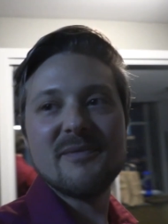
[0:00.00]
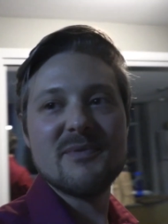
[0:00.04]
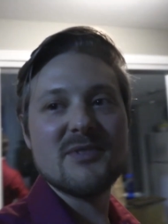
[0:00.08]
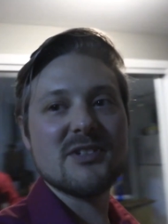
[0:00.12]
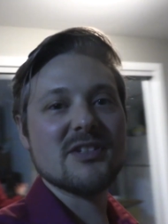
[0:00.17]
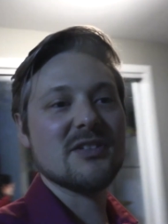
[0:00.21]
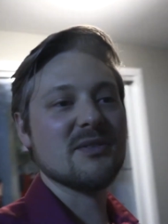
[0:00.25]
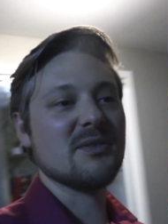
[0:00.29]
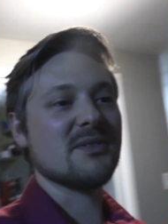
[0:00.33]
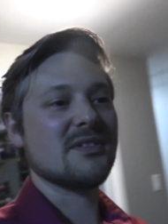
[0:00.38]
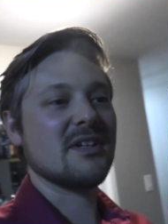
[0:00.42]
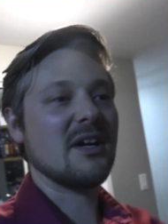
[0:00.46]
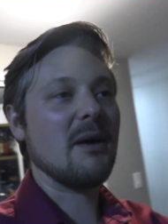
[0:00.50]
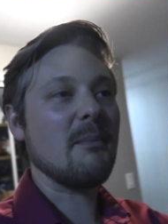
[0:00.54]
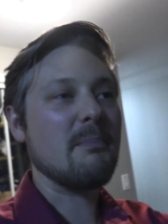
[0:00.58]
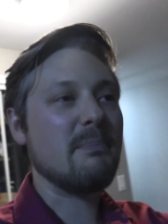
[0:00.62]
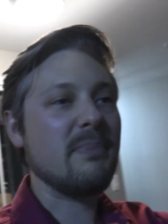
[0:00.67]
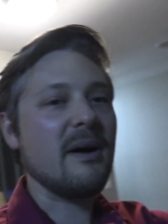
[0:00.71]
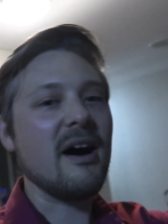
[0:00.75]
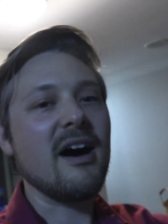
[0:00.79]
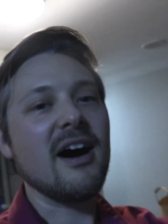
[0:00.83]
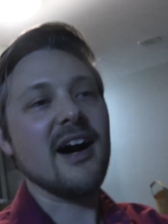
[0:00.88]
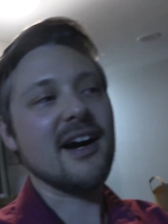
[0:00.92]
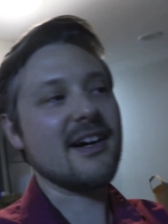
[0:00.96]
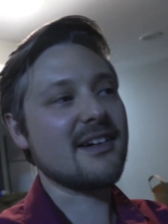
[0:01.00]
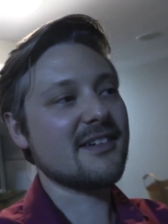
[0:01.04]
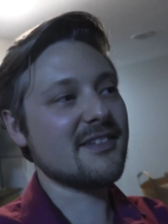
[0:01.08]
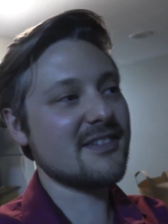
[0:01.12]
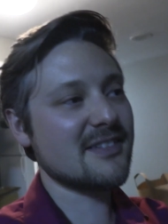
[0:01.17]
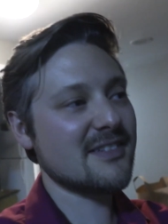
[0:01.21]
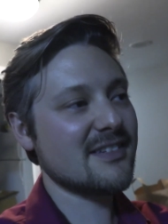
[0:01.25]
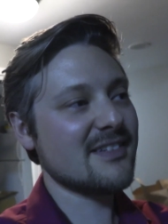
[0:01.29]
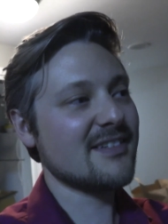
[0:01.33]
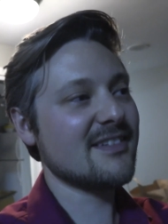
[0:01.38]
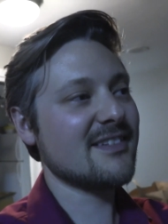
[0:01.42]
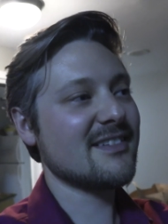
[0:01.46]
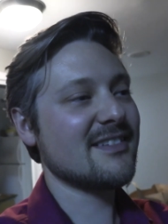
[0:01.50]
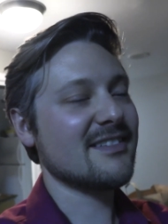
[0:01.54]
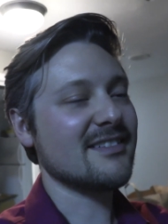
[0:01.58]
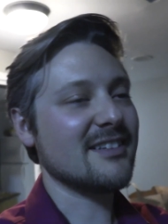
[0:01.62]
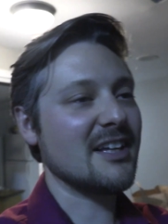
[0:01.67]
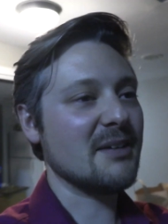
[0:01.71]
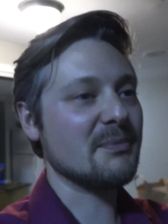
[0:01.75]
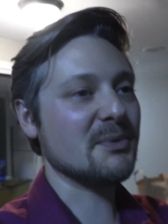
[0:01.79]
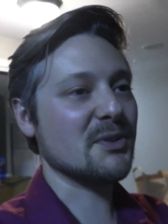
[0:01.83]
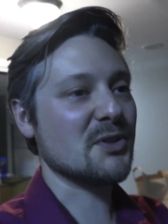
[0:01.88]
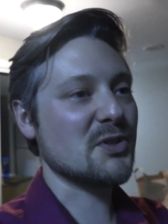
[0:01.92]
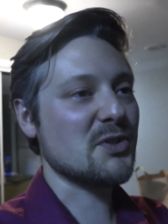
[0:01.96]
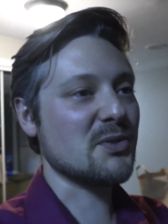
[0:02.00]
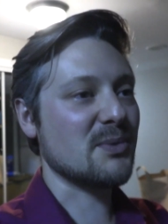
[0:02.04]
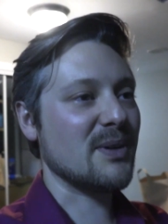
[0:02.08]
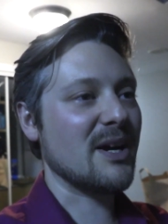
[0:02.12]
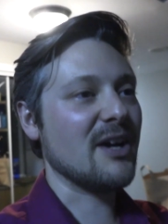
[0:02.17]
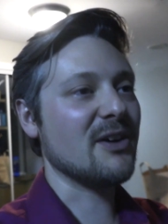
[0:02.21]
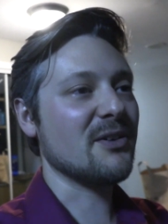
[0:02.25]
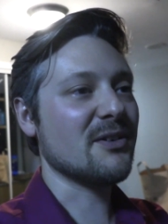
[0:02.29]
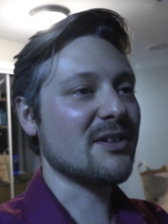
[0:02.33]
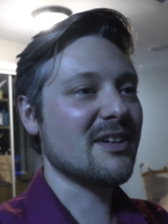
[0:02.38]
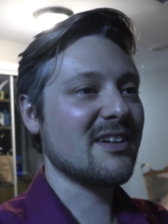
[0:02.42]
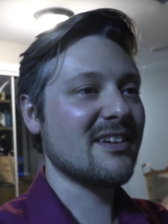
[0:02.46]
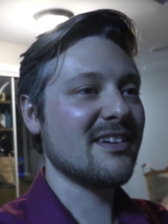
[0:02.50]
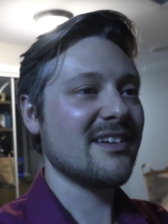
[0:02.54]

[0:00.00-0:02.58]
So there was like a box labeled trout,